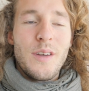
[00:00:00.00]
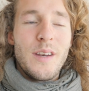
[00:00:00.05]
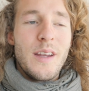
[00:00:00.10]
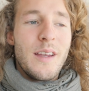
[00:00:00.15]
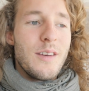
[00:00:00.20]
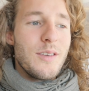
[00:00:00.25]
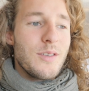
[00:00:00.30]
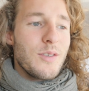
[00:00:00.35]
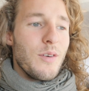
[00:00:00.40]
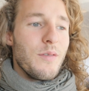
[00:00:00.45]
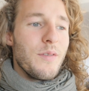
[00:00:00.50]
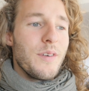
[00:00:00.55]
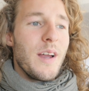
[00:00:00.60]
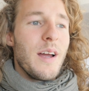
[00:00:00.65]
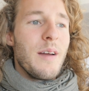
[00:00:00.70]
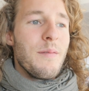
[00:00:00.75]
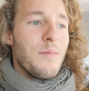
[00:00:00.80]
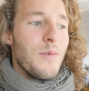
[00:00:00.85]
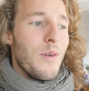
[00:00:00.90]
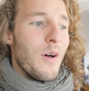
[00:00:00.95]
and I discovered
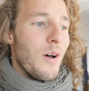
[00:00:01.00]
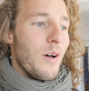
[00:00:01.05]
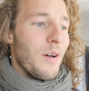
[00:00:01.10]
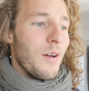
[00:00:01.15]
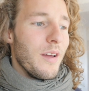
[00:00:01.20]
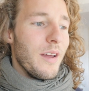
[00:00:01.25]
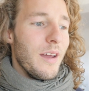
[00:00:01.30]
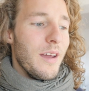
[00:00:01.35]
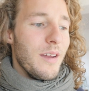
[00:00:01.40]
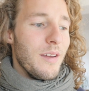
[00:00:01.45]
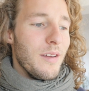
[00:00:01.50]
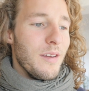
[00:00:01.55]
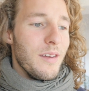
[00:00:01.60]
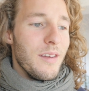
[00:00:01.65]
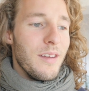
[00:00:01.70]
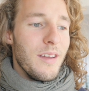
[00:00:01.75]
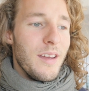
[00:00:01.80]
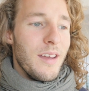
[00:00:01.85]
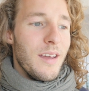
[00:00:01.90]
I'm not a.